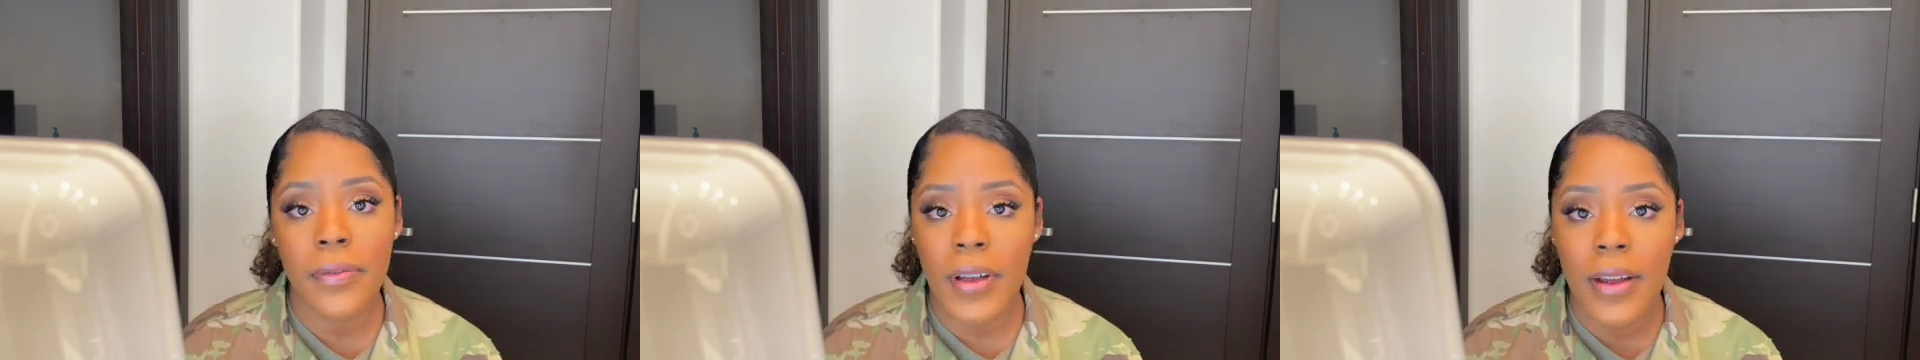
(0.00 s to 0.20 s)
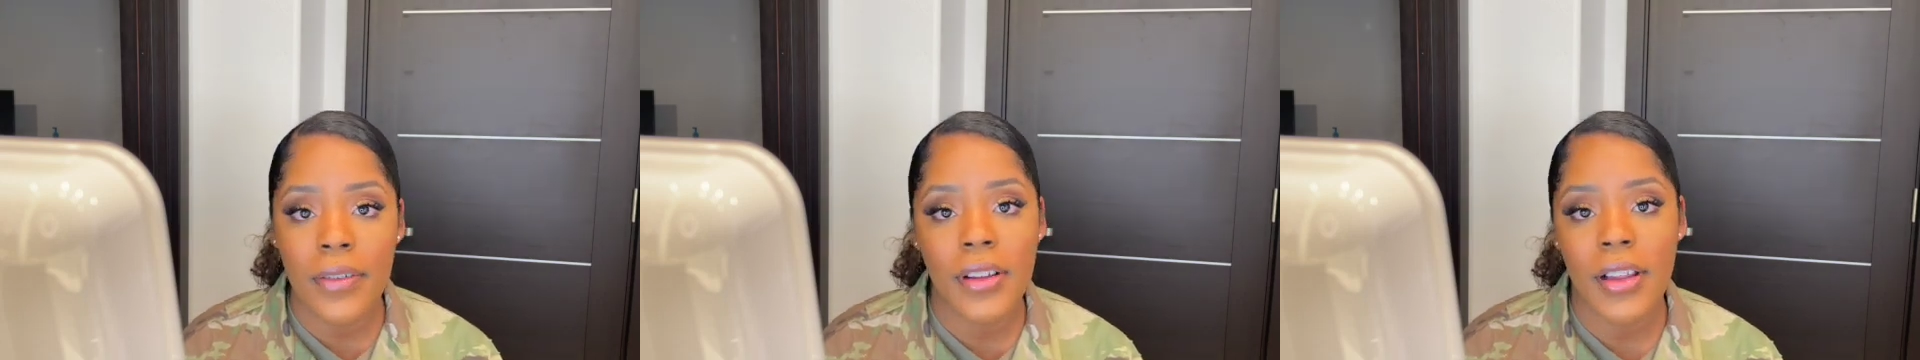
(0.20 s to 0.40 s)

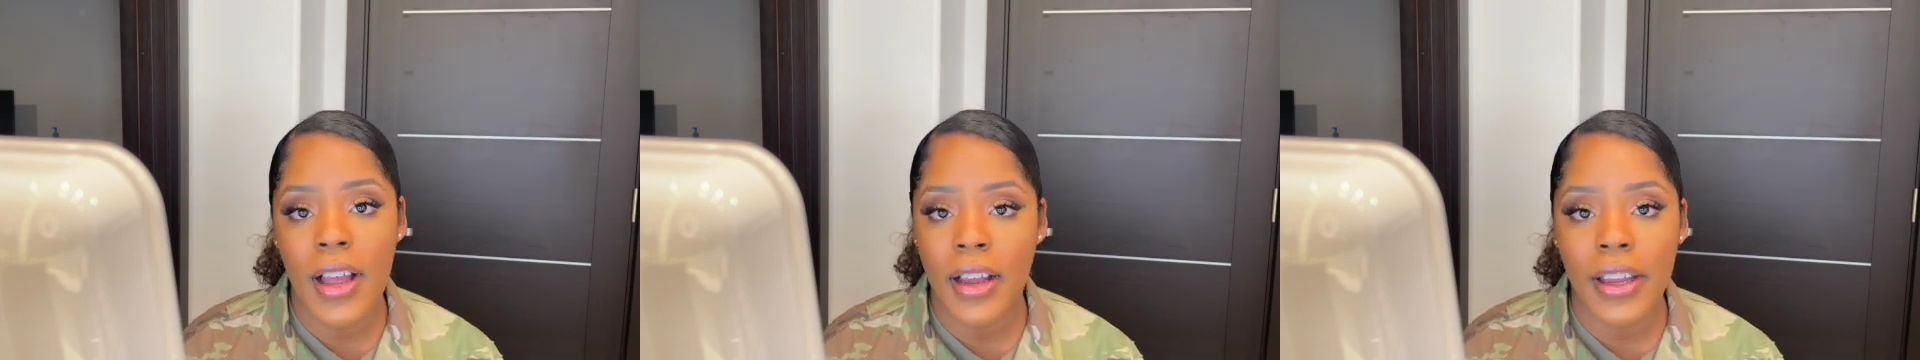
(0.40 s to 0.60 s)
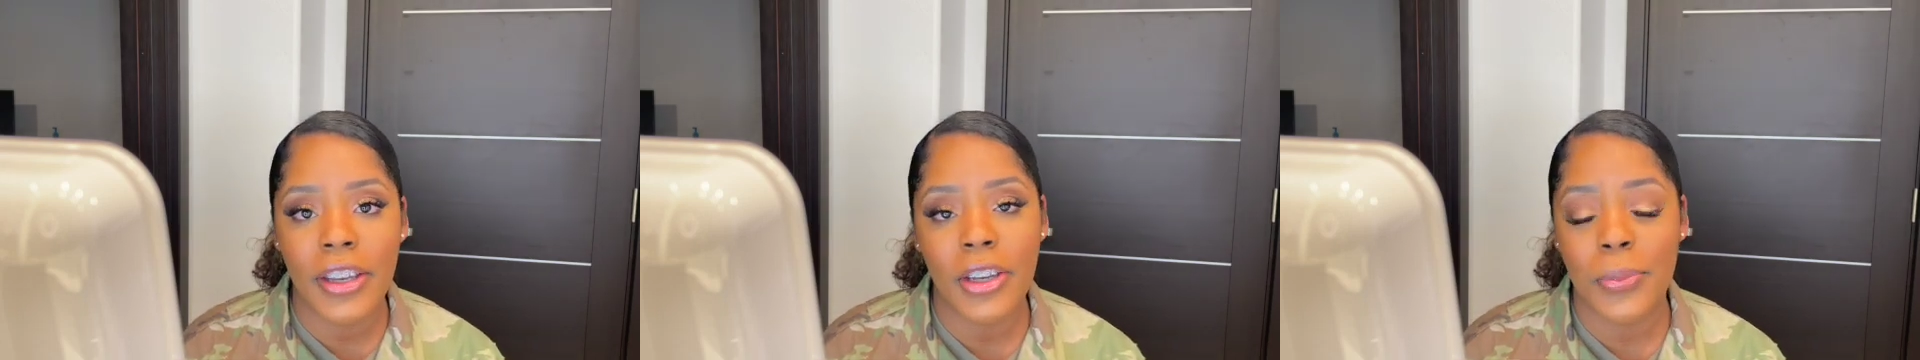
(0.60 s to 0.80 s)
o'clock in
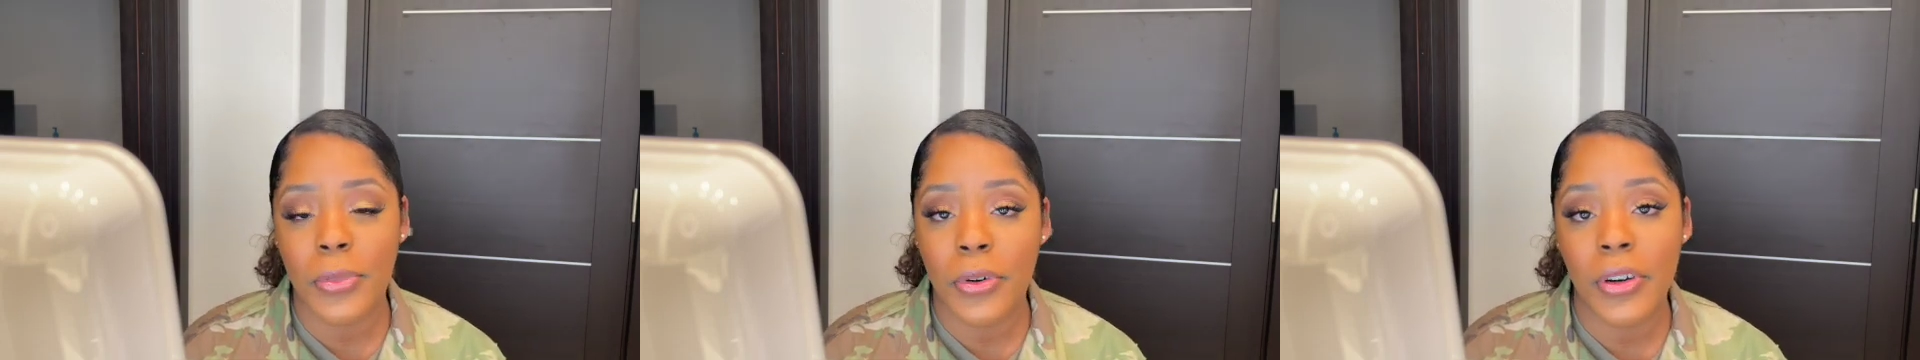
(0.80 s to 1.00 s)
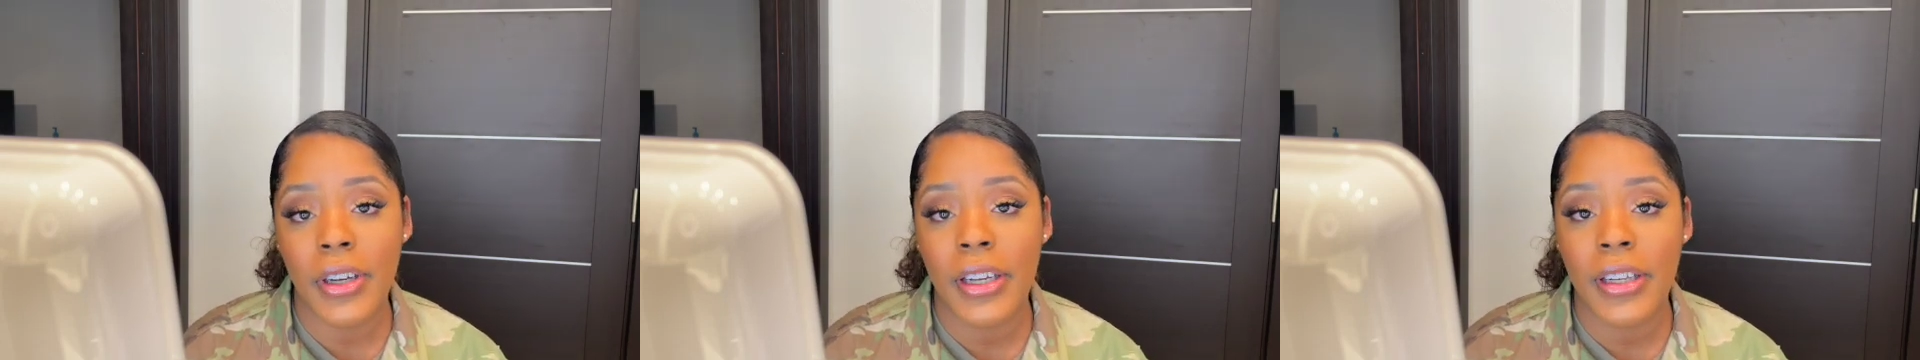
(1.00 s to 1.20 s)
the
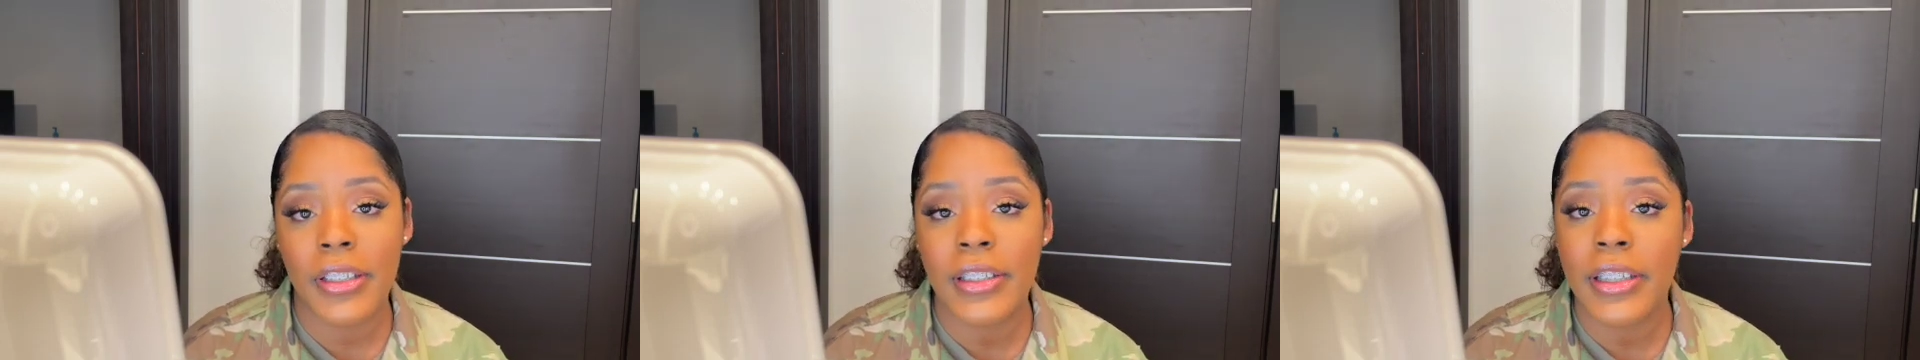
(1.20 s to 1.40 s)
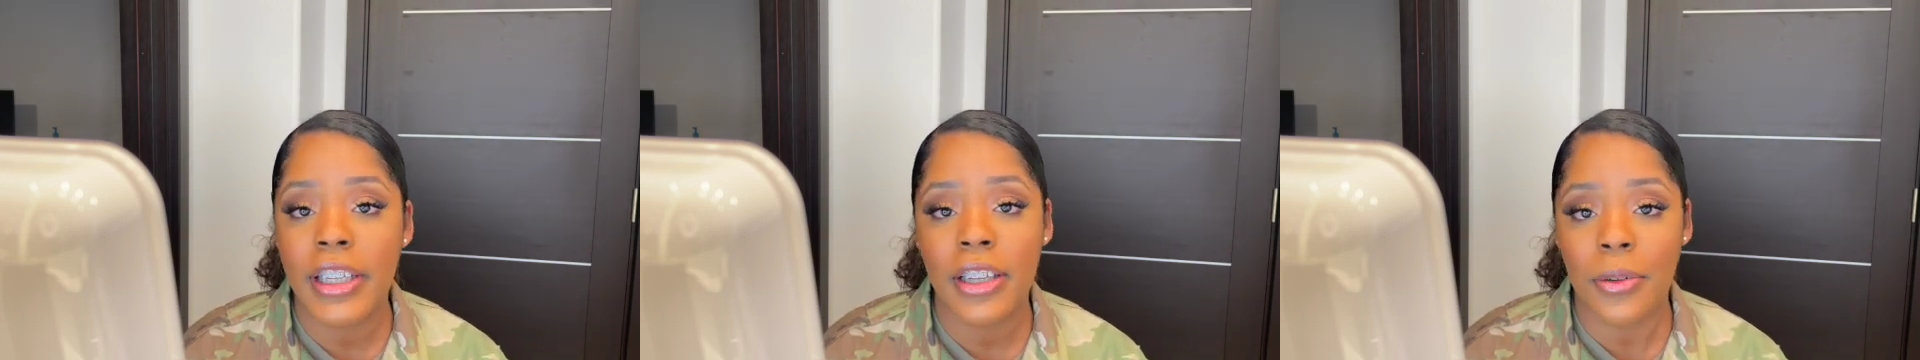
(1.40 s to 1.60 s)
morning to
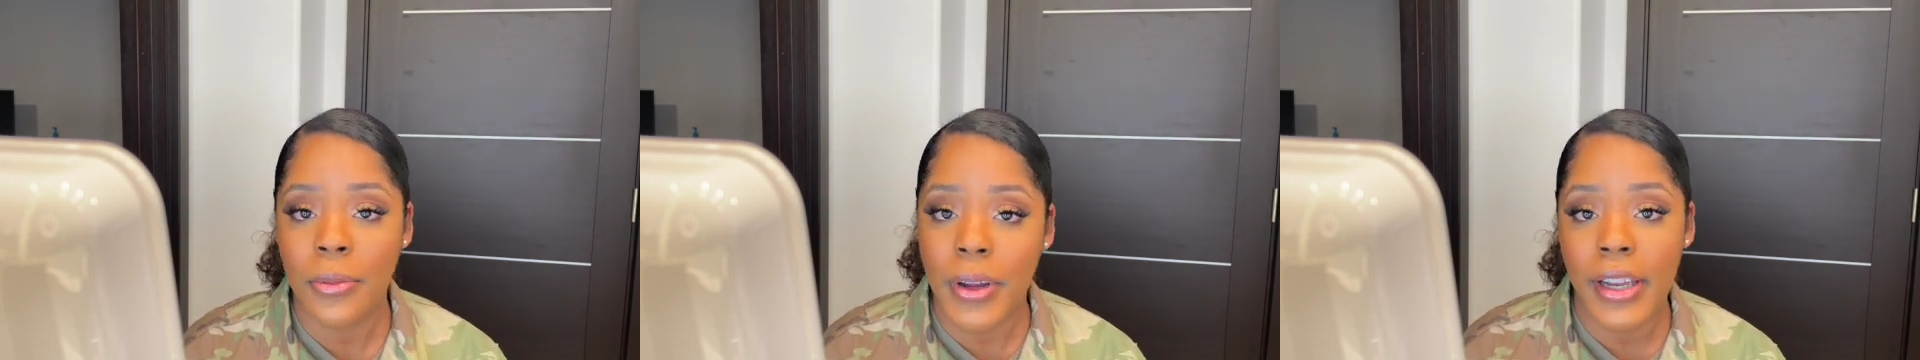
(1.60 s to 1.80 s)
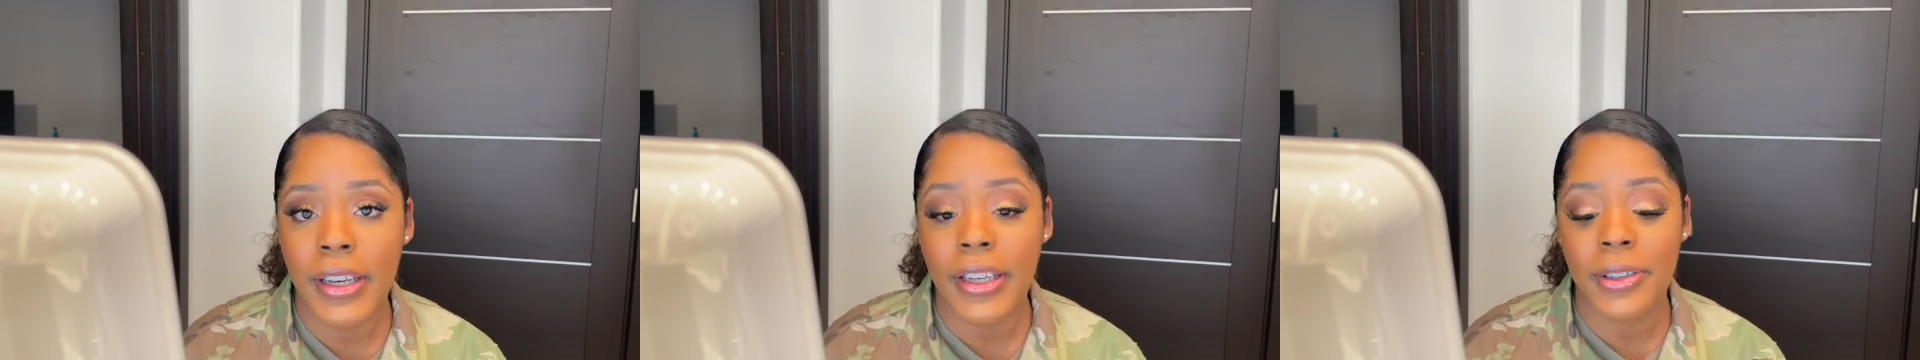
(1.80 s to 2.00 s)
get
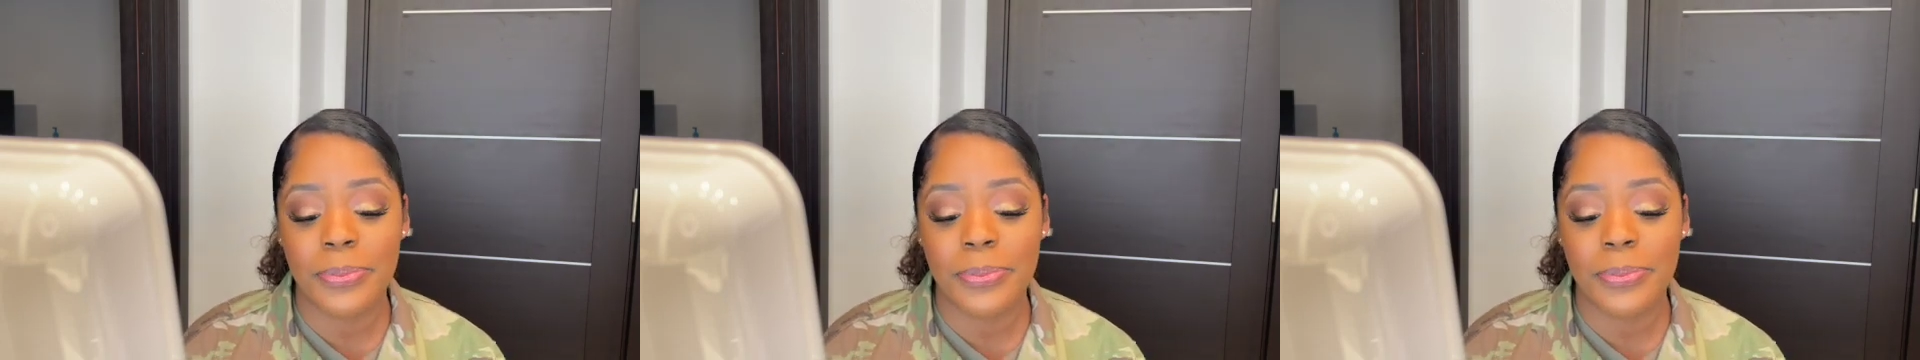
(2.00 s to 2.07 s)
ready.